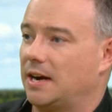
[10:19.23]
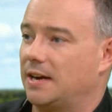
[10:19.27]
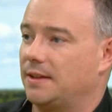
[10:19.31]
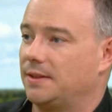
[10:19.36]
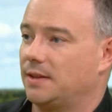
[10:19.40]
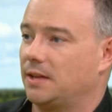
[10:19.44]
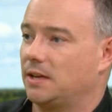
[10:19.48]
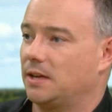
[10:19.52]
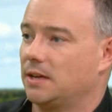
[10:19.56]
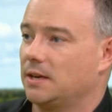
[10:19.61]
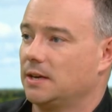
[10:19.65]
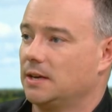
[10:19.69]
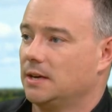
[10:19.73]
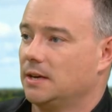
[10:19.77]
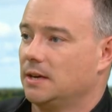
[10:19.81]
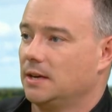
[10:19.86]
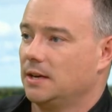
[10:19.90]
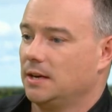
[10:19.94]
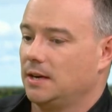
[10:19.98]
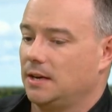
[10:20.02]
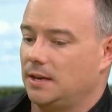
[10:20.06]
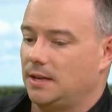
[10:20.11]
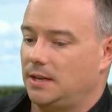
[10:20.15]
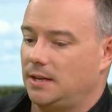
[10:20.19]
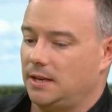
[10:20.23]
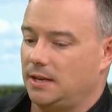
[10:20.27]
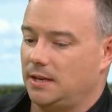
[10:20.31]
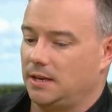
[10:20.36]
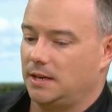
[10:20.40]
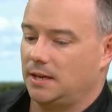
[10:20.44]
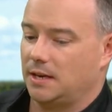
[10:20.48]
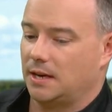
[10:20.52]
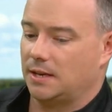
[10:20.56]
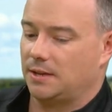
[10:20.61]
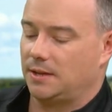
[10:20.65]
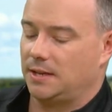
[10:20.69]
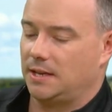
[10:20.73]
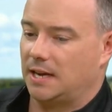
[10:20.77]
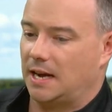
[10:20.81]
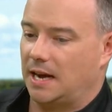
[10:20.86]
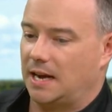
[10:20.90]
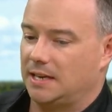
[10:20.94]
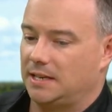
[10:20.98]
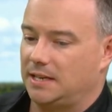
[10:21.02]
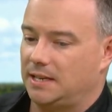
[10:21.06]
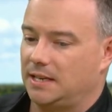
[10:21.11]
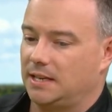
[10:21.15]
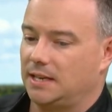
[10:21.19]
and the
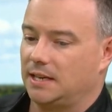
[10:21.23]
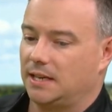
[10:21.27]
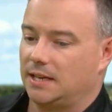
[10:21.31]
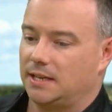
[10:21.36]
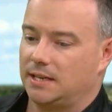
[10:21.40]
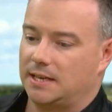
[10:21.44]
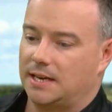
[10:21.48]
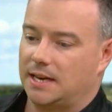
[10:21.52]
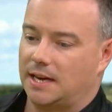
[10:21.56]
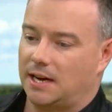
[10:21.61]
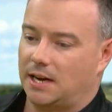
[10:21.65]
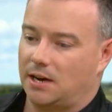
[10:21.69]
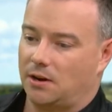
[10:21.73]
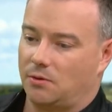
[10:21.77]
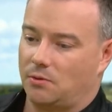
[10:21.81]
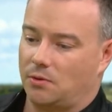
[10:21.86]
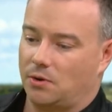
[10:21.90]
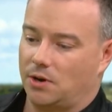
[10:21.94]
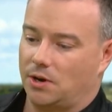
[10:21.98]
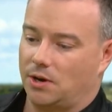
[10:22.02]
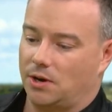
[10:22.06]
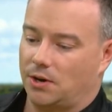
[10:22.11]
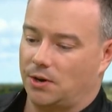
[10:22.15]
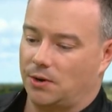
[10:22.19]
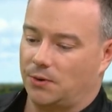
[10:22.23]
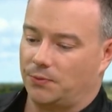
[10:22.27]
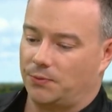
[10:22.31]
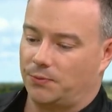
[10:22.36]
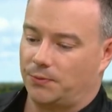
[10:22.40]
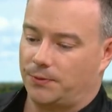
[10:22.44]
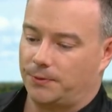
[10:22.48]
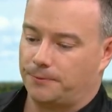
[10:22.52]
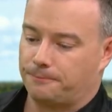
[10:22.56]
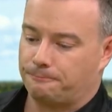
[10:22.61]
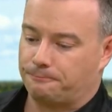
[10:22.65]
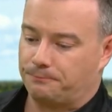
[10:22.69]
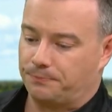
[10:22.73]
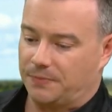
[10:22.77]
idea now of